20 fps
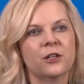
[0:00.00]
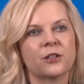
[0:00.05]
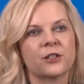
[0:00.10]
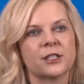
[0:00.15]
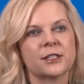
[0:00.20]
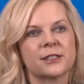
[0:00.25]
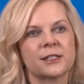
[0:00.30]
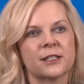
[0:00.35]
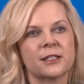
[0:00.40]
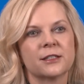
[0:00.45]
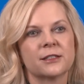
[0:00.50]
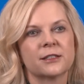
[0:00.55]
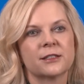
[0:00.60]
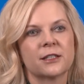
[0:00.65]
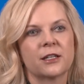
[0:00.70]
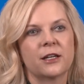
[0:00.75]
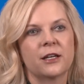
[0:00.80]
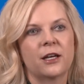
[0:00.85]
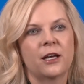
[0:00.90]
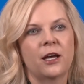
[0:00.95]
This is
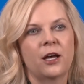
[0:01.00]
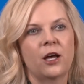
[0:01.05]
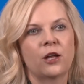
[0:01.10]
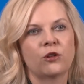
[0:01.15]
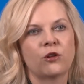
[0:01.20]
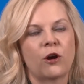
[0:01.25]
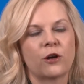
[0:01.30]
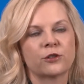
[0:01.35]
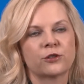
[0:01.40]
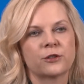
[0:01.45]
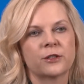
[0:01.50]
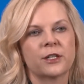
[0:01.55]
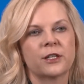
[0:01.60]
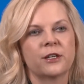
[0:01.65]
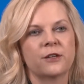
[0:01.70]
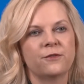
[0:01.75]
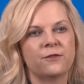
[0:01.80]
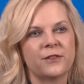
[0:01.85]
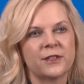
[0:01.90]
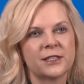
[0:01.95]
largely an
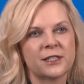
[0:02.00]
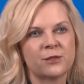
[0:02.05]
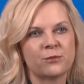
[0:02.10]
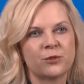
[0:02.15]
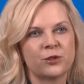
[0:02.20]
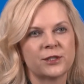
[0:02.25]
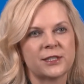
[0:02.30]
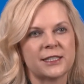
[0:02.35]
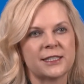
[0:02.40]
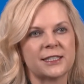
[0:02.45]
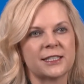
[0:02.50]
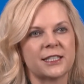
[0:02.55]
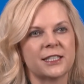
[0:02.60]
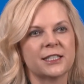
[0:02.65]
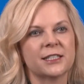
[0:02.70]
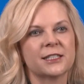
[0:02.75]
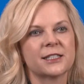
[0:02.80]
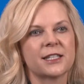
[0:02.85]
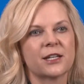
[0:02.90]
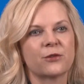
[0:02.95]
invisible
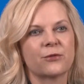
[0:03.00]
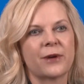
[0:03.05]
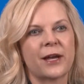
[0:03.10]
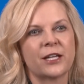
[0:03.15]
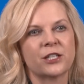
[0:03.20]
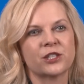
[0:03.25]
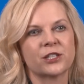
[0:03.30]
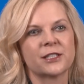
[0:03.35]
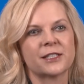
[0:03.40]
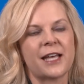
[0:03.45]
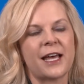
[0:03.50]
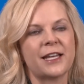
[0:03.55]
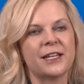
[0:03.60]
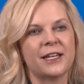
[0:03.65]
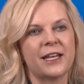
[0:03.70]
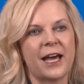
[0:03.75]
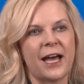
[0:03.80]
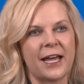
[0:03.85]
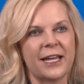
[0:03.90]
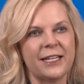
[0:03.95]
disease that rages at
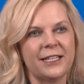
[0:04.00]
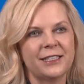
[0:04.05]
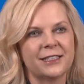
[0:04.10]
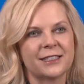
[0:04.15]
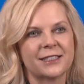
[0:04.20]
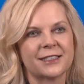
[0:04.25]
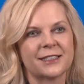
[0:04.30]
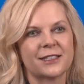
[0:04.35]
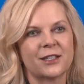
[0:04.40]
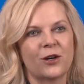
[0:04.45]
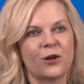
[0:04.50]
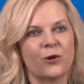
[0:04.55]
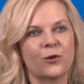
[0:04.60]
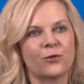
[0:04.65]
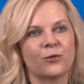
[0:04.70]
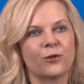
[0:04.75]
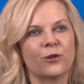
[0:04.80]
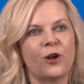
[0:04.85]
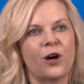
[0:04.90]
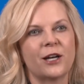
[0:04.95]
night,
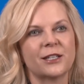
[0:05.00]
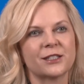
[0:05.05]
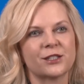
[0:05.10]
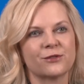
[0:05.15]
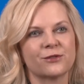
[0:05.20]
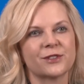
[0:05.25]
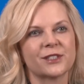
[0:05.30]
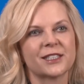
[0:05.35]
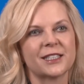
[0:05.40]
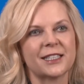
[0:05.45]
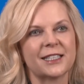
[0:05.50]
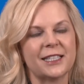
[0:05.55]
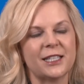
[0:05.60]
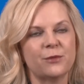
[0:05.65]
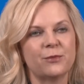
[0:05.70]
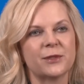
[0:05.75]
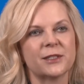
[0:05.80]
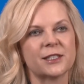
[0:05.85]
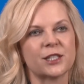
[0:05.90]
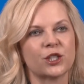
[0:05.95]
so loss of
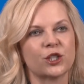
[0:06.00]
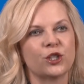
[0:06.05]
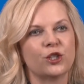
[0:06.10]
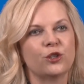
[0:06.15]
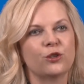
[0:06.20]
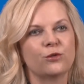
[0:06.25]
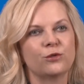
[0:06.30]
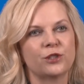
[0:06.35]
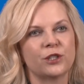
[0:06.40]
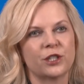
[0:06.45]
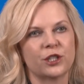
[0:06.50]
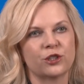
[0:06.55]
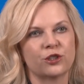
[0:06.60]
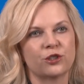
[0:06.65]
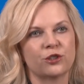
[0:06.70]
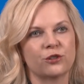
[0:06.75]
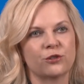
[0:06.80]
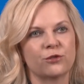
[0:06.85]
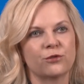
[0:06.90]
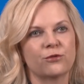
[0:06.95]
sleep is a huge
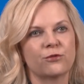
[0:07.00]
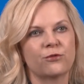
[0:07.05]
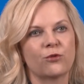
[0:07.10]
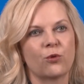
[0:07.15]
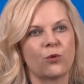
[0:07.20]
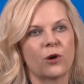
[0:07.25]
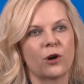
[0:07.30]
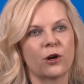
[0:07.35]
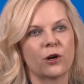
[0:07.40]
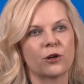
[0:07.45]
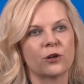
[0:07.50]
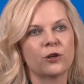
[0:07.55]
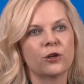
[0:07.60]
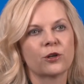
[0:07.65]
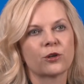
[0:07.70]
issue for